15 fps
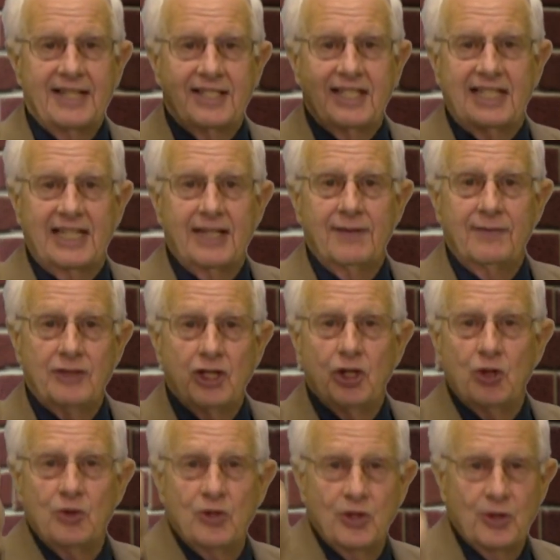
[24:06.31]
to give
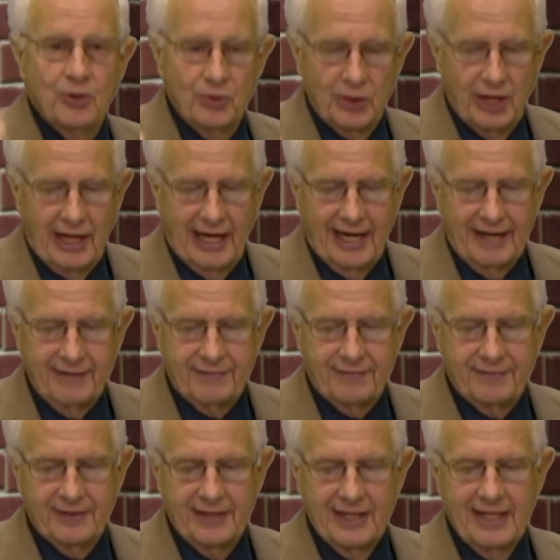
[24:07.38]
you new
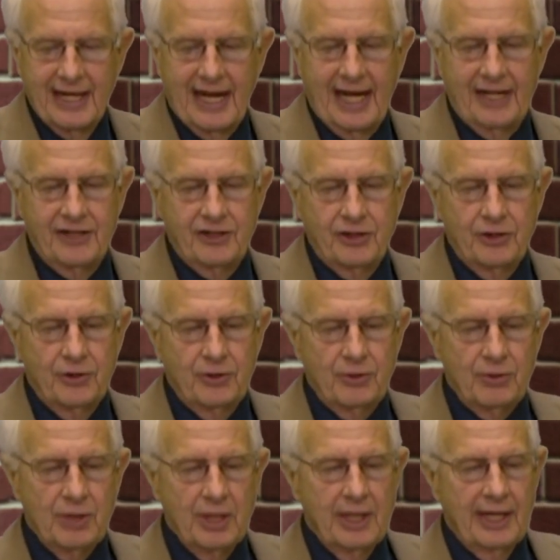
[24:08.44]
life and
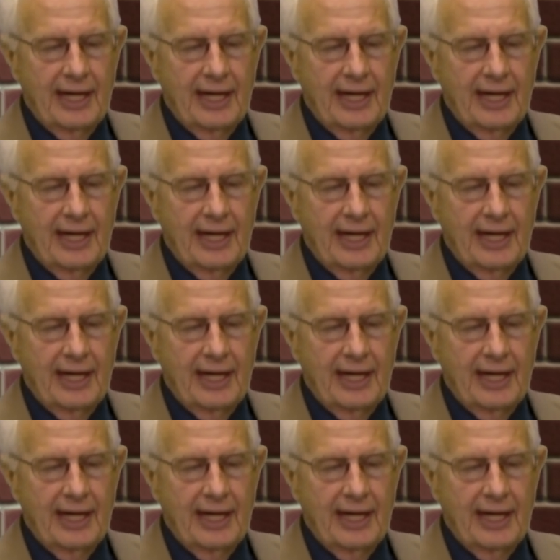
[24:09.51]
you